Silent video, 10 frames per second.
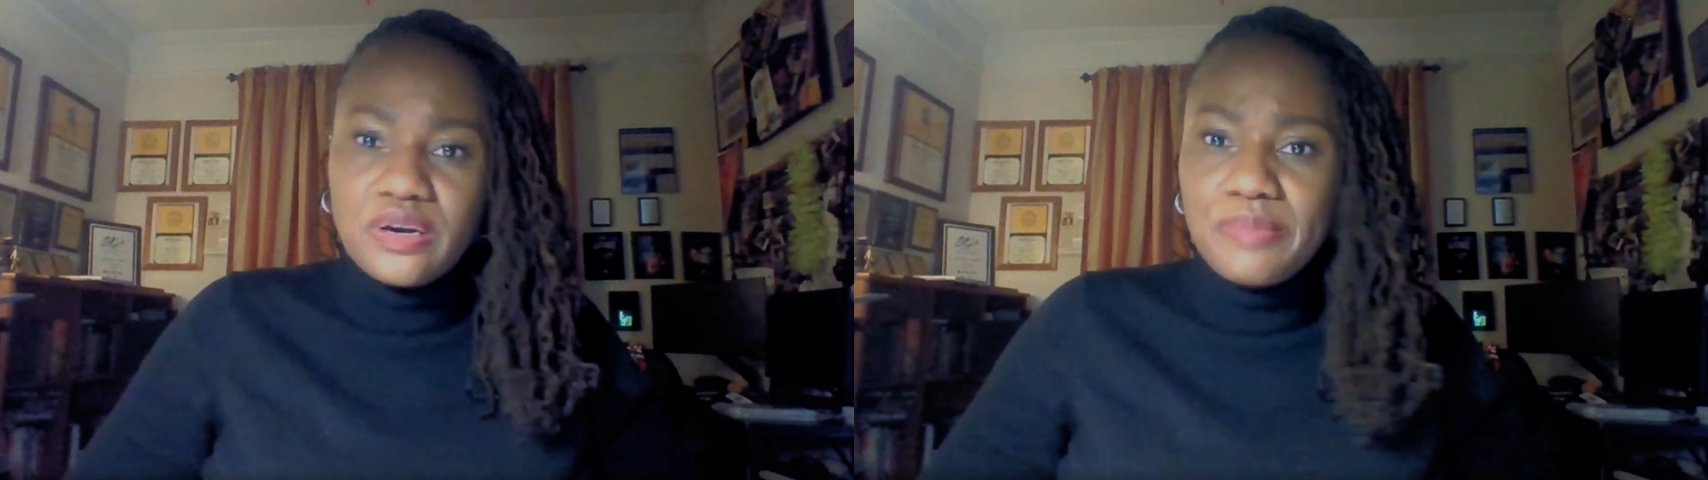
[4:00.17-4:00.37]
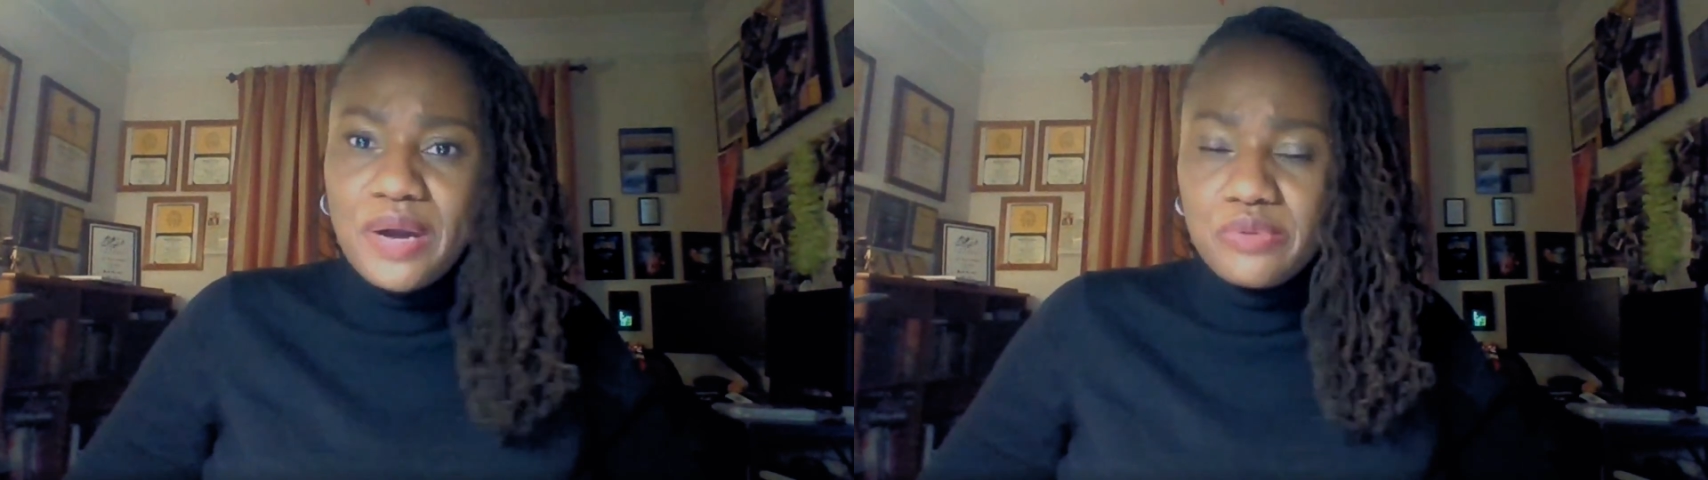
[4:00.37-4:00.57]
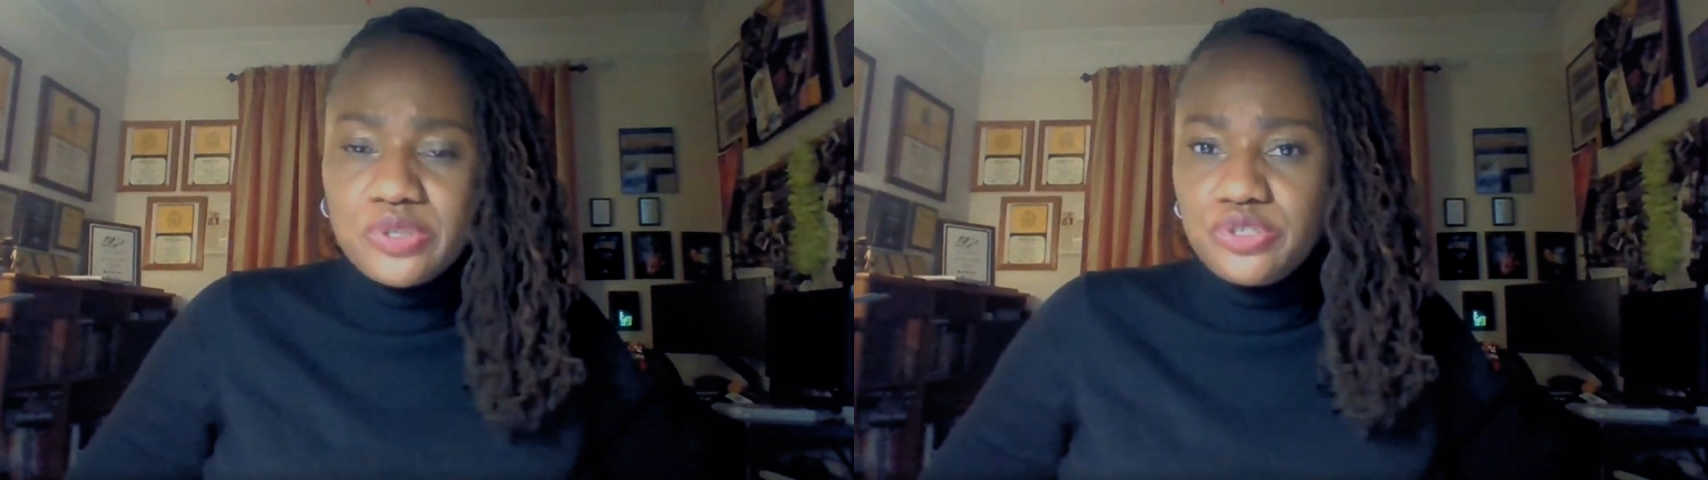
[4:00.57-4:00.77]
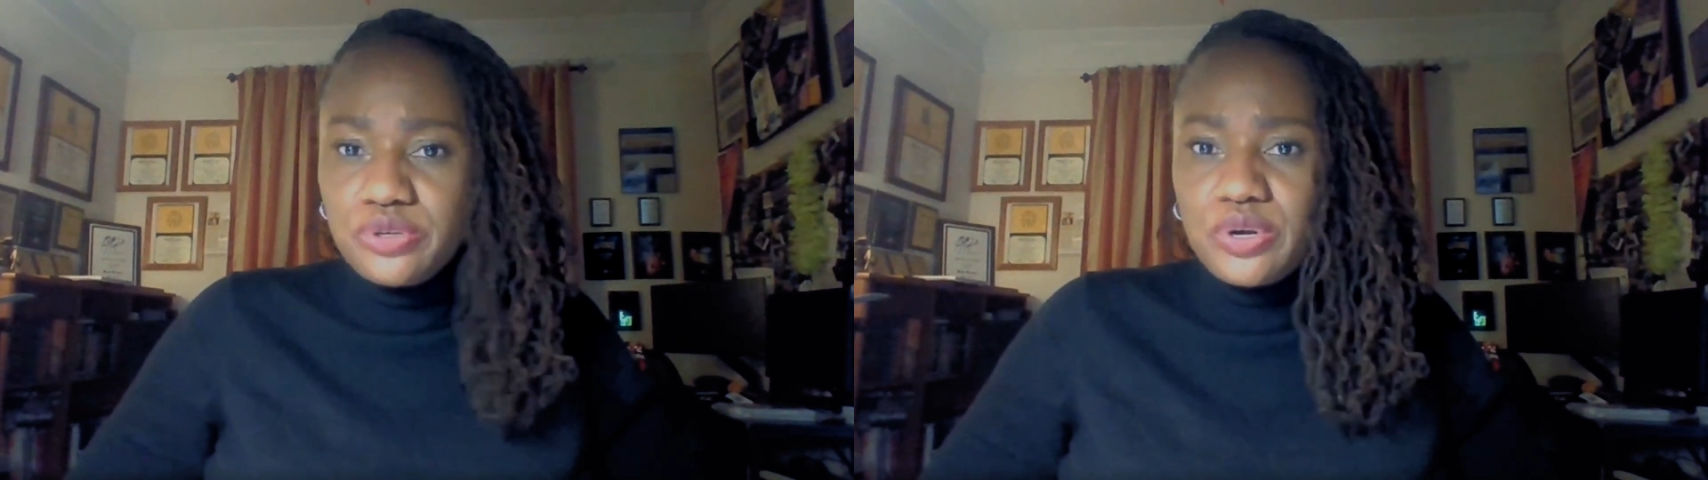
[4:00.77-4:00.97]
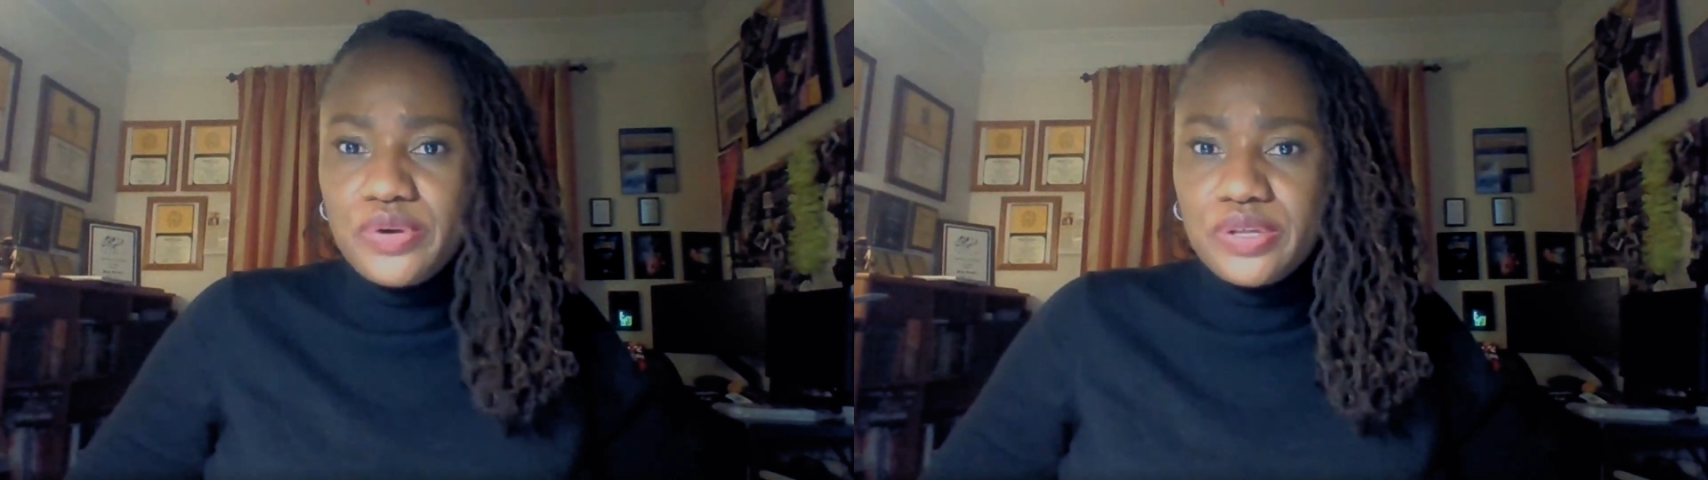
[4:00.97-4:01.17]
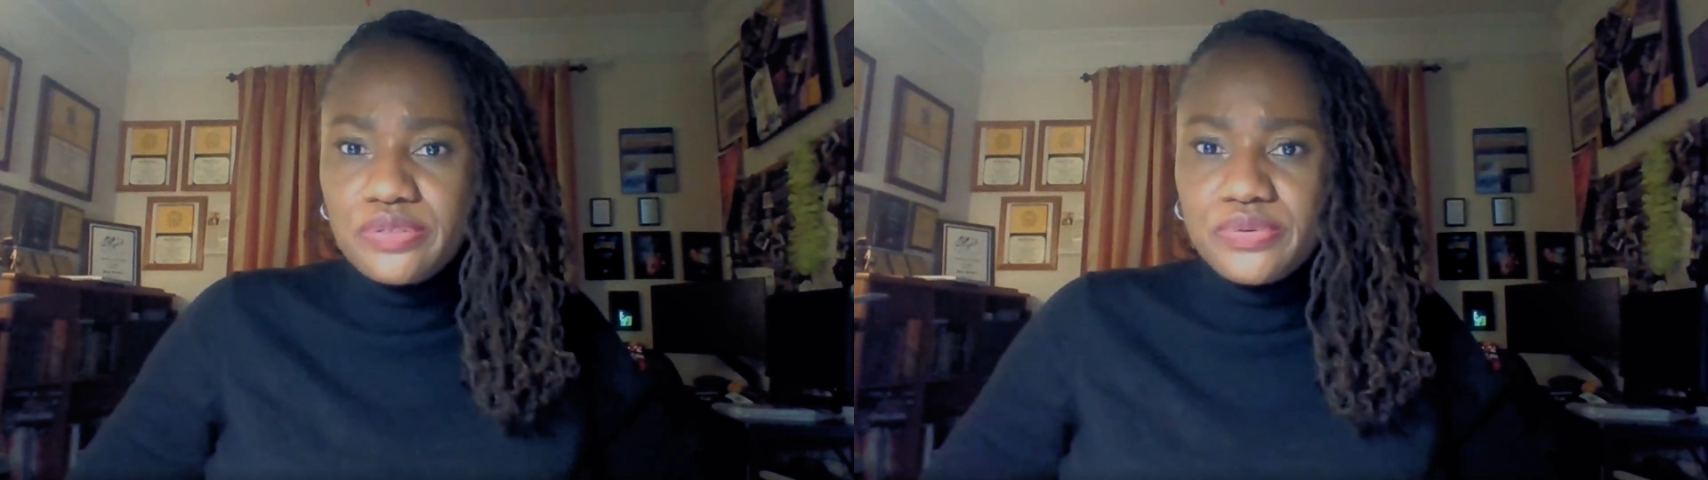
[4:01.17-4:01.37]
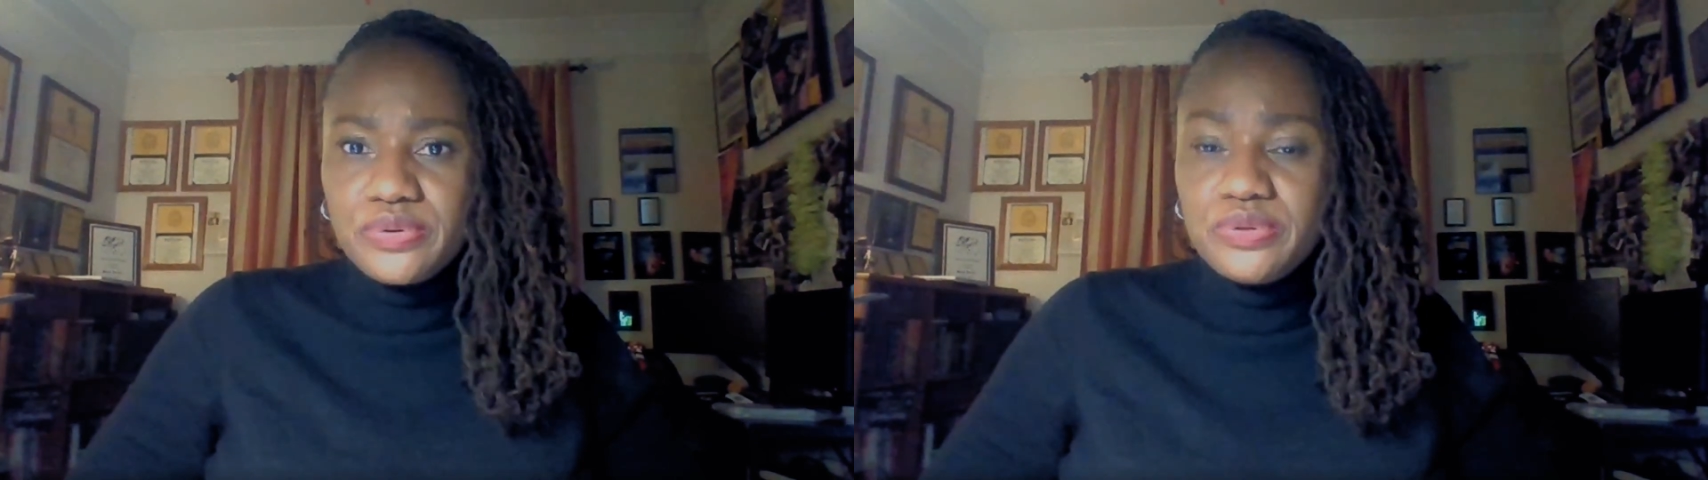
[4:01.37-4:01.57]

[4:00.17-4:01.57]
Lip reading: about what you're going through,